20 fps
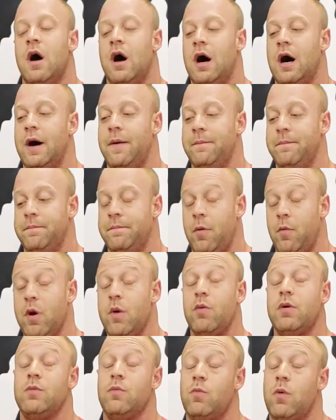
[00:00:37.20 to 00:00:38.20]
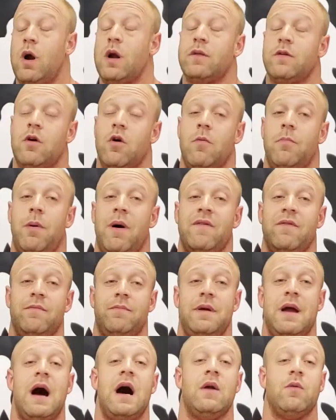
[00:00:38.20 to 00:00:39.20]
But we wanted to go above and
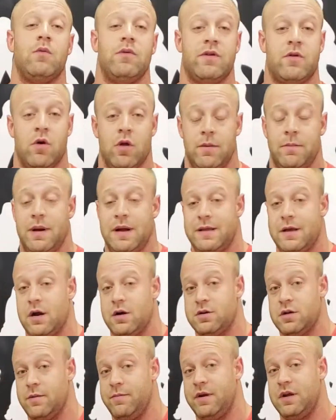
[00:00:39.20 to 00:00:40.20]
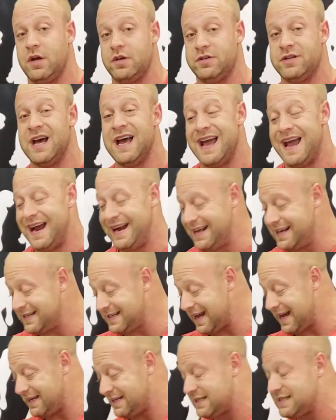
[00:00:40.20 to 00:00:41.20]
beyond with choline bitartrate because it is
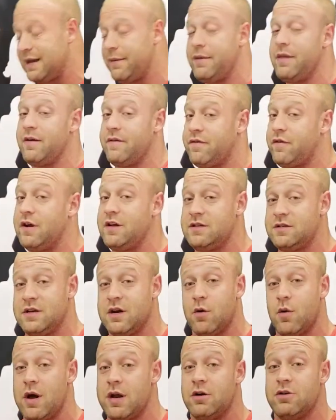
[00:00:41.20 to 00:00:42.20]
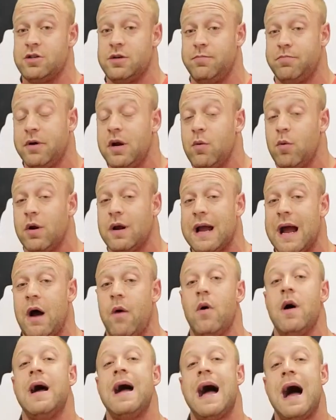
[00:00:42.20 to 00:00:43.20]
a stimulant-free, zero-energy pre-workout.